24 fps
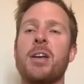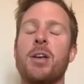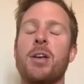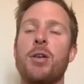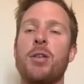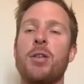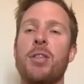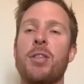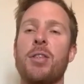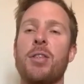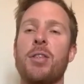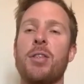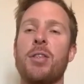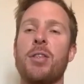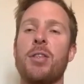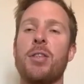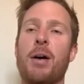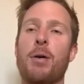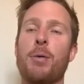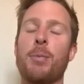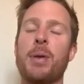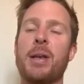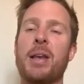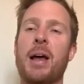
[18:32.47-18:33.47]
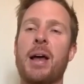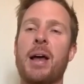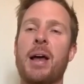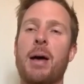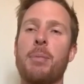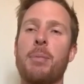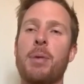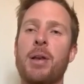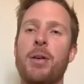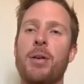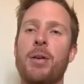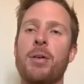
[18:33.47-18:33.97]
you then bring in
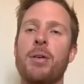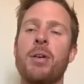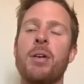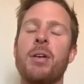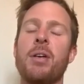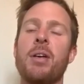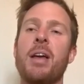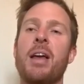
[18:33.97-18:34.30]
LBW.